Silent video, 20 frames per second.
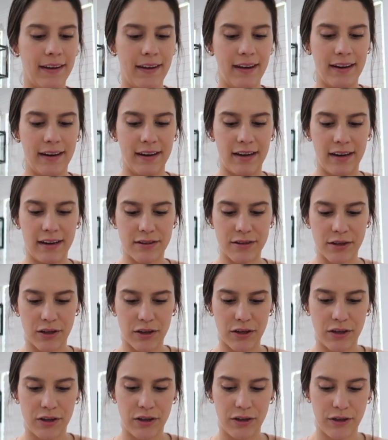And it is the
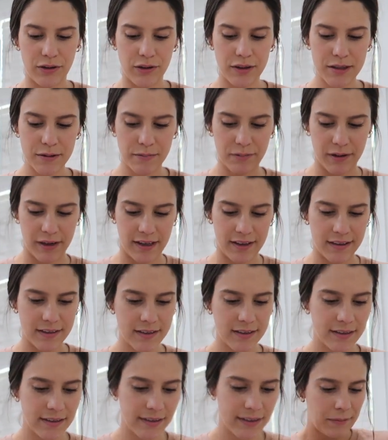cutest
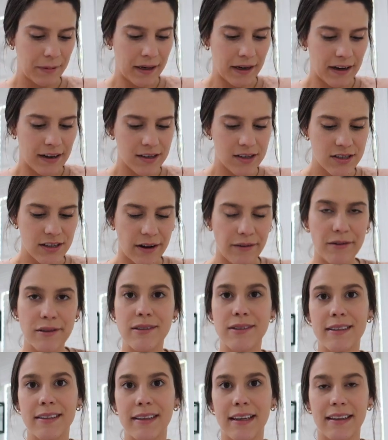print. Oh my gosh, I
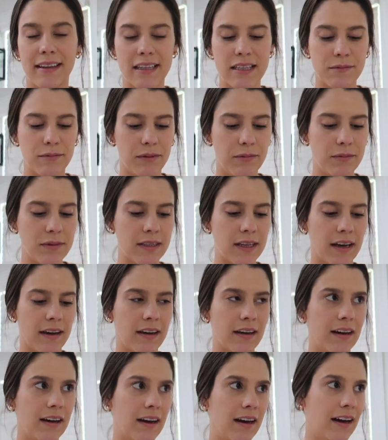was, this one was
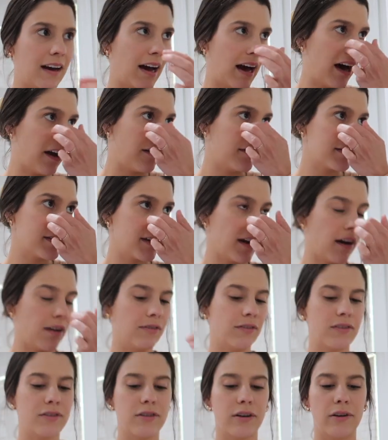like out of stock
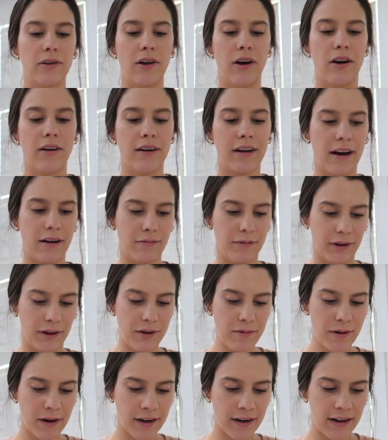for so long and I really
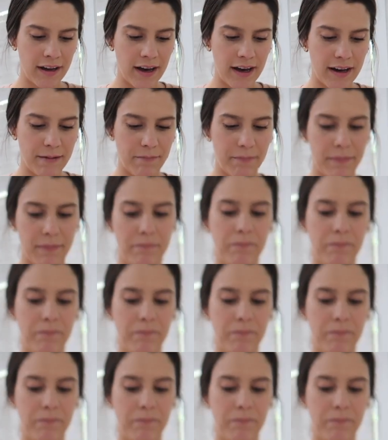wanted it.